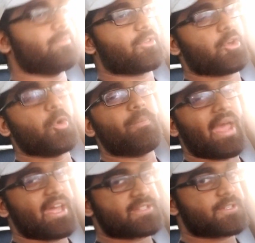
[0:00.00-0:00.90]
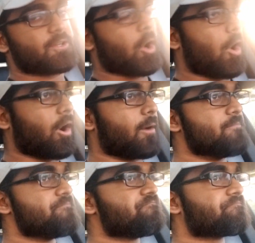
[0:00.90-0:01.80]
coupe-esque car,
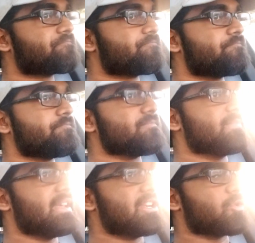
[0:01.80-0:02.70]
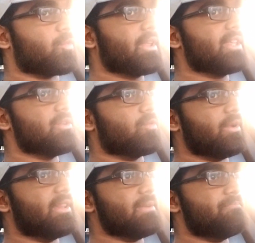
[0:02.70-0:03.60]
it's a really,
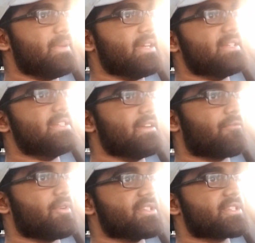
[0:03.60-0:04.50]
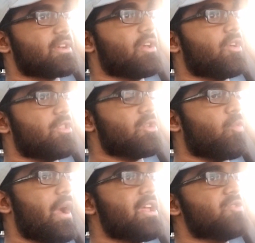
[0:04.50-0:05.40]
really big difference. The
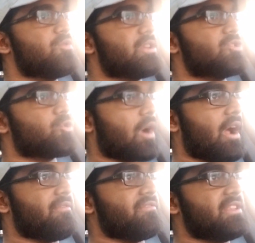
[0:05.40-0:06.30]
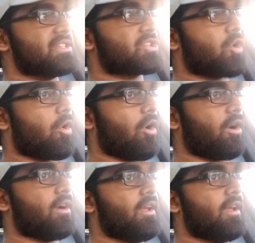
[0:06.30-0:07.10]
way you can drive this car